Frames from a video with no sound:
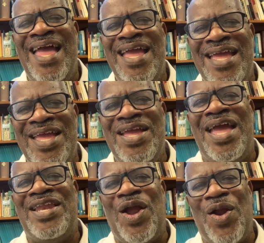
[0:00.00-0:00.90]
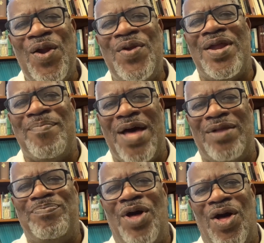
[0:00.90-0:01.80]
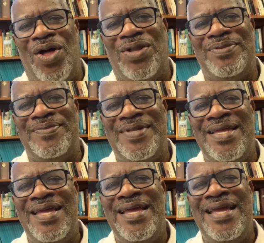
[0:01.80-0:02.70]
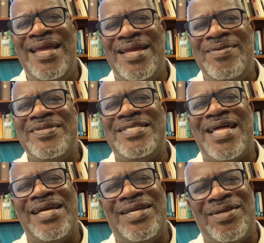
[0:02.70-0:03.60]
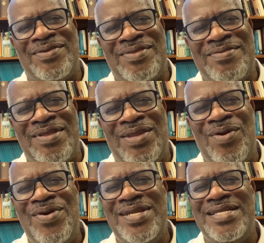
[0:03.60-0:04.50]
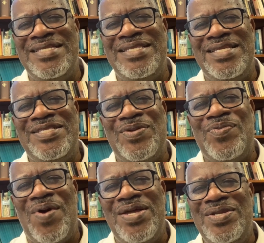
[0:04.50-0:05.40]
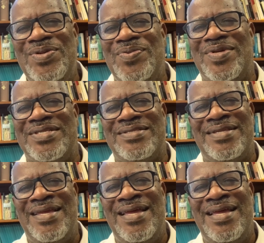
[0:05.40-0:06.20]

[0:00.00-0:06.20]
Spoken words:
He had heard about Paul. He was like, Lord, isn't this the one who was